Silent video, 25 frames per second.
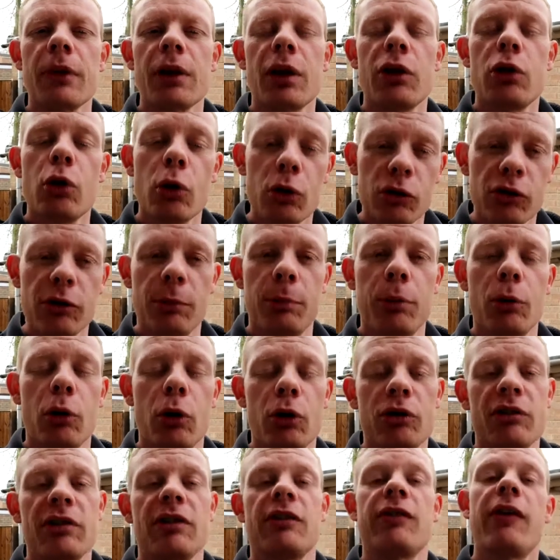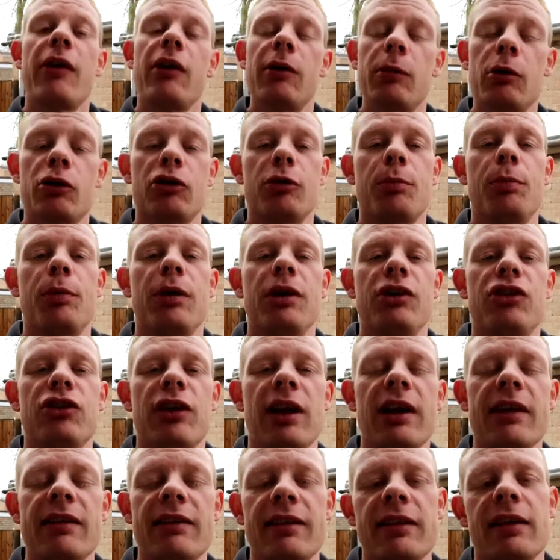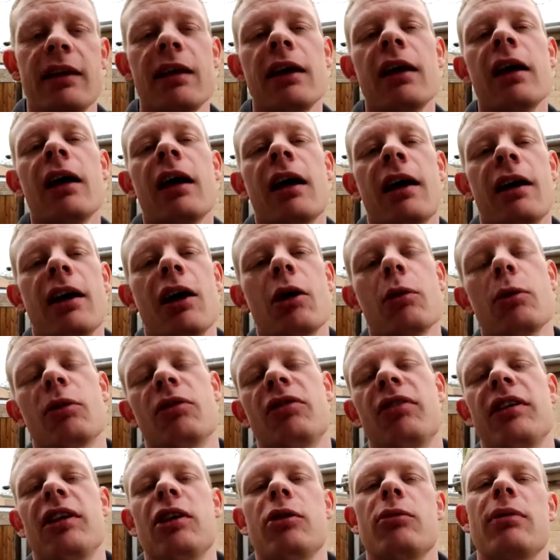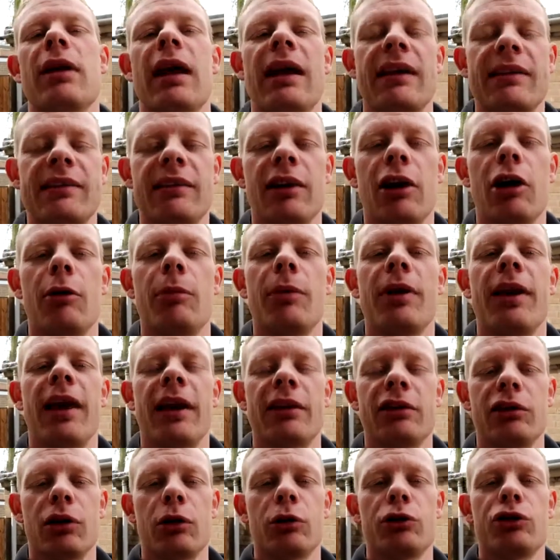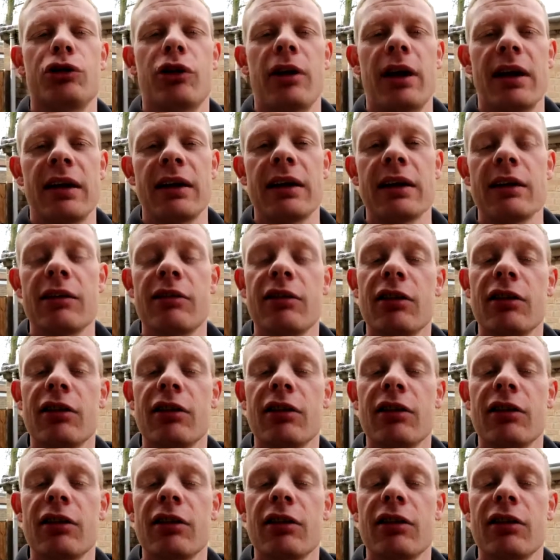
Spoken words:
Your support is very much appreciated, and I will see you next time on Ecto Training.